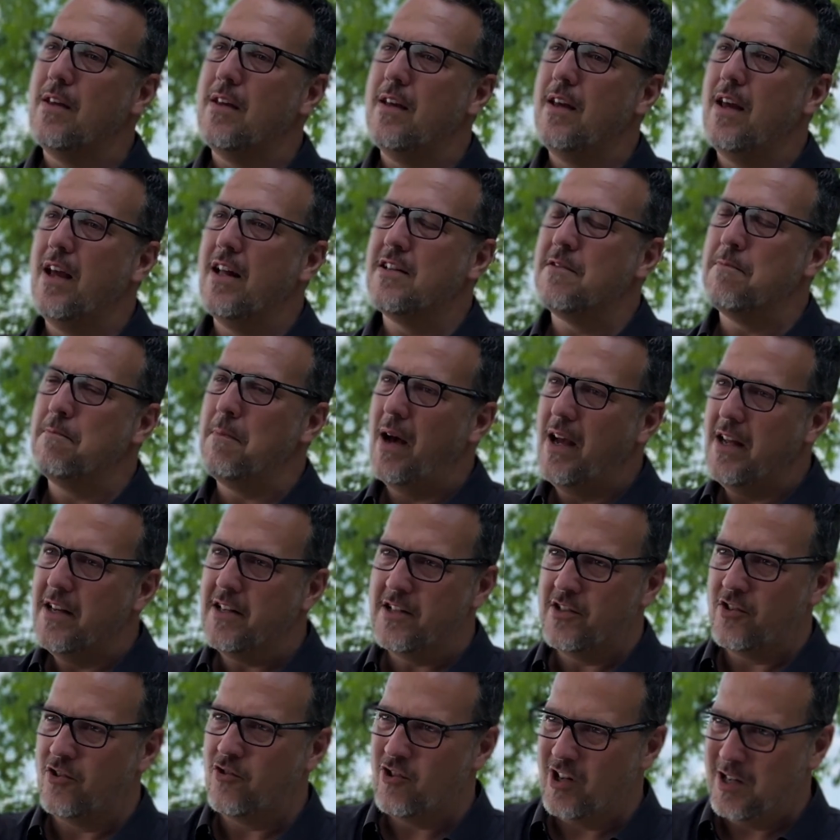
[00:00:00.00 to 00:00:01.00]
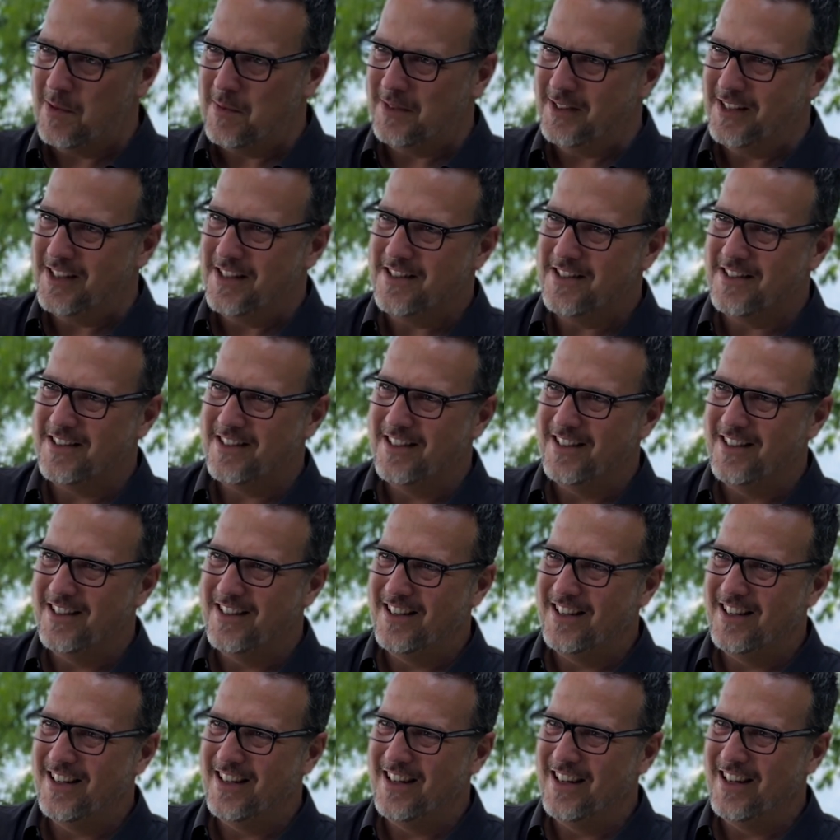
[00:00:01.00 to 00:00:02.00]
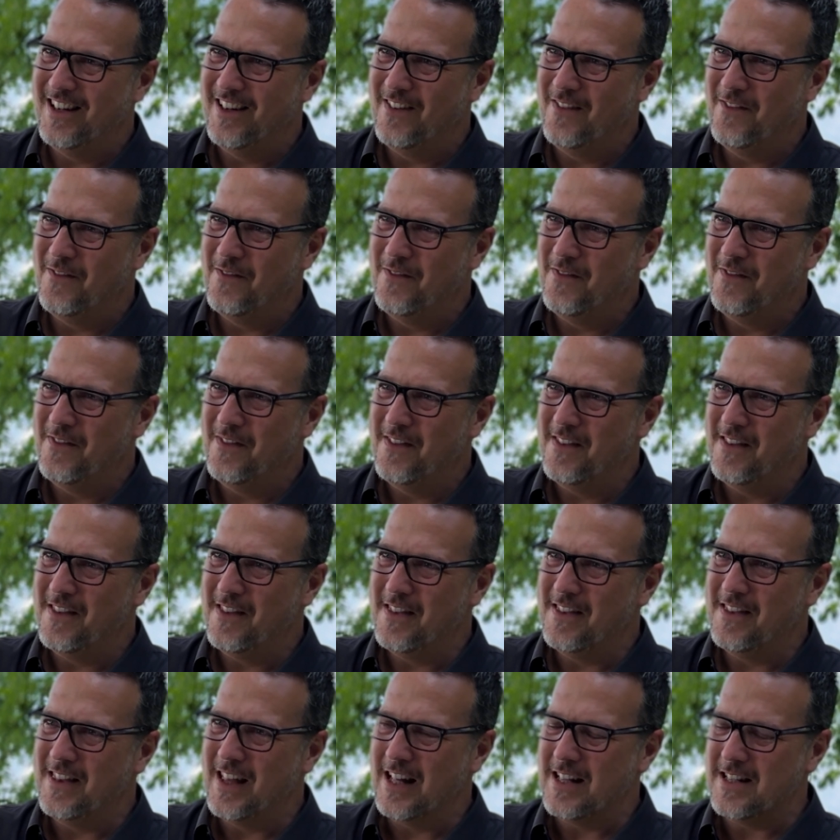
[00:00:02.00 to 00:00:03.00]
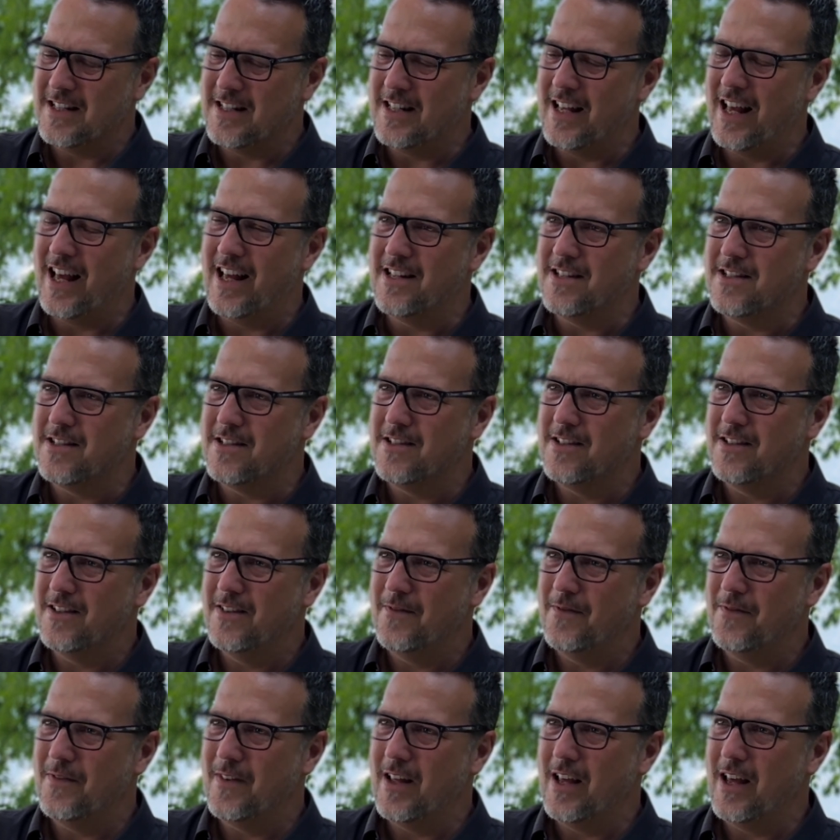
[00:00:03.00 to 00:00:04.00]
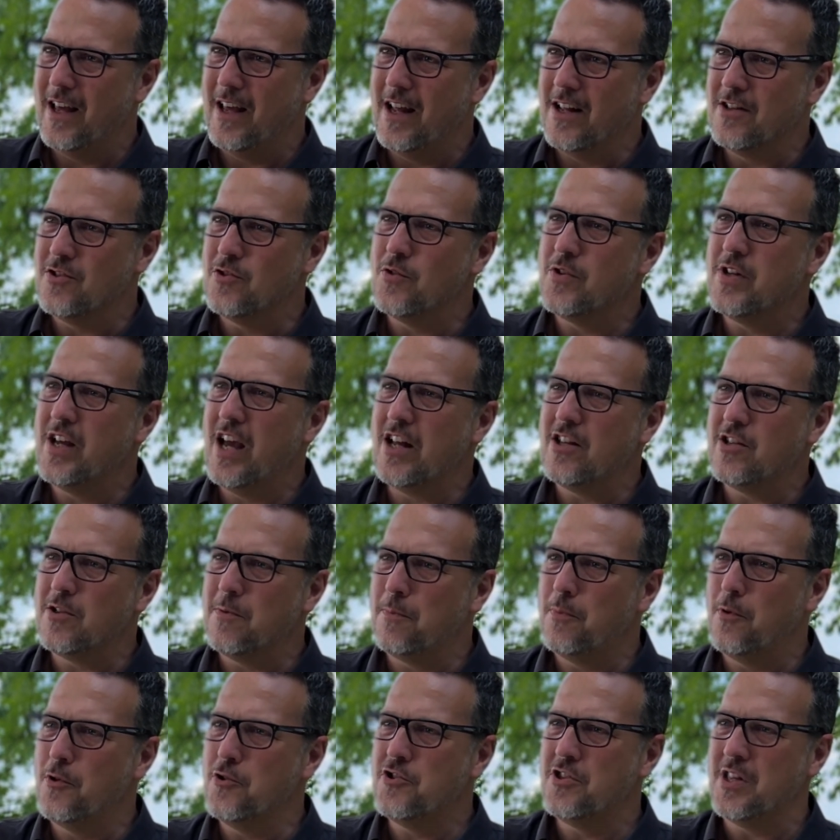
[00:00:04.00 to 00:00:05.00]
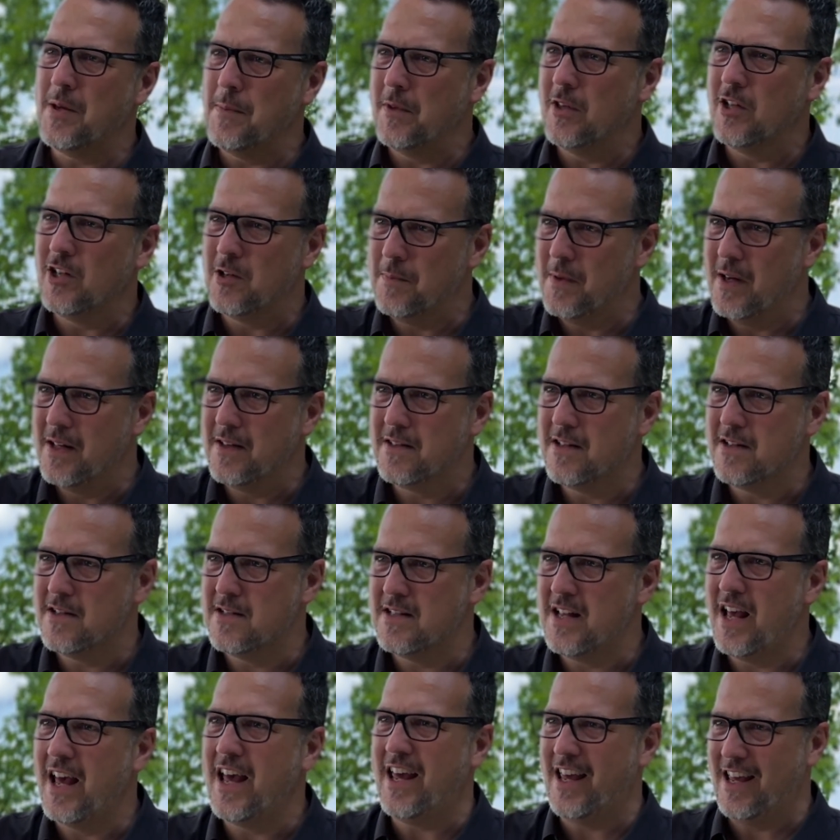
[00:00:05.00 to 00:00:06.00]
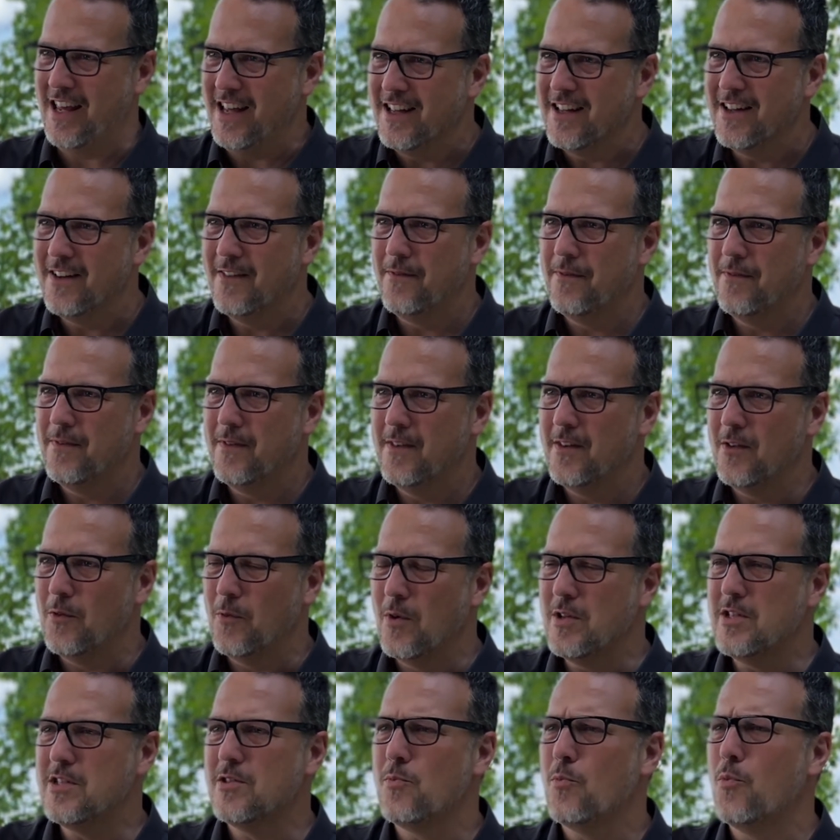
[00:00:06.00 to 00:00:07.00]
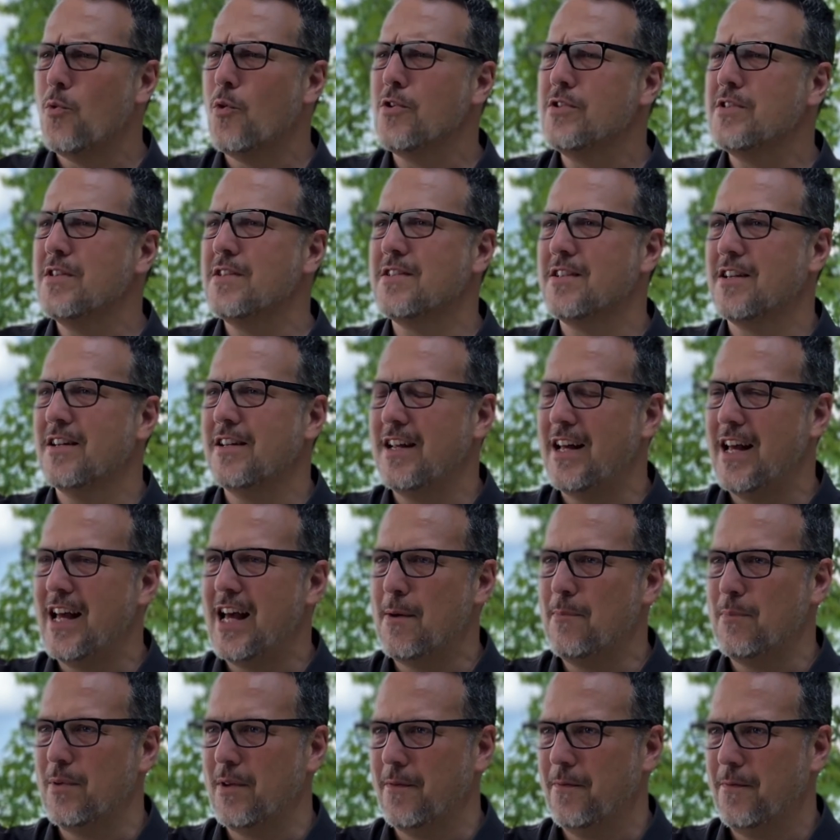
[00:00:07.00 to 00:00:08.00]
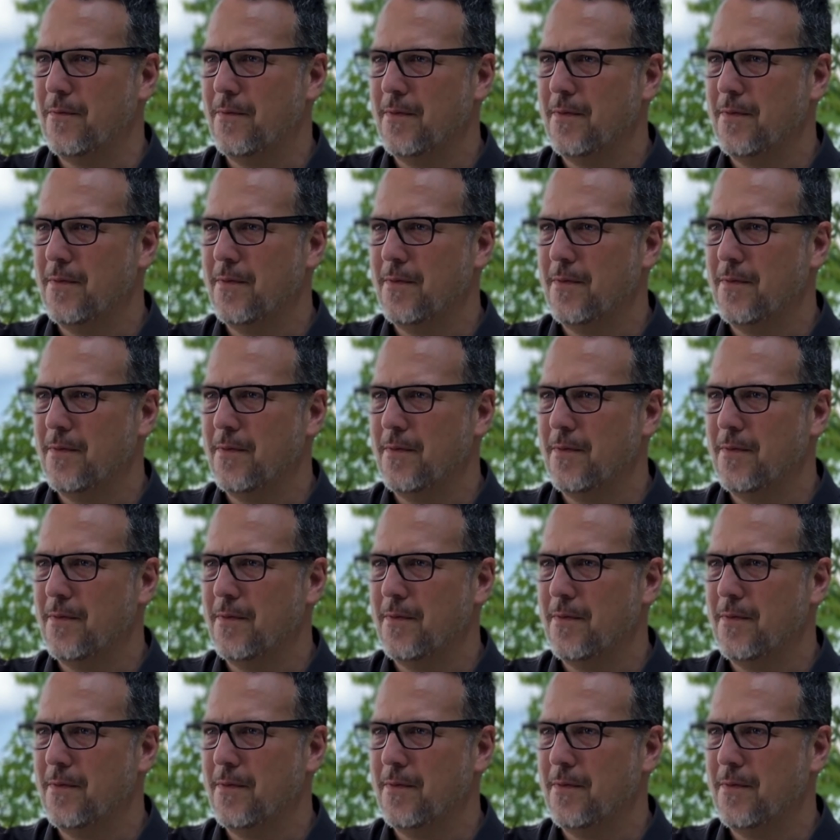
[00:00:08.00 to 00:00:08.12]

it's my disagreeableness that says it's okay to push them a little bit to say, what's the worst that's going to happen?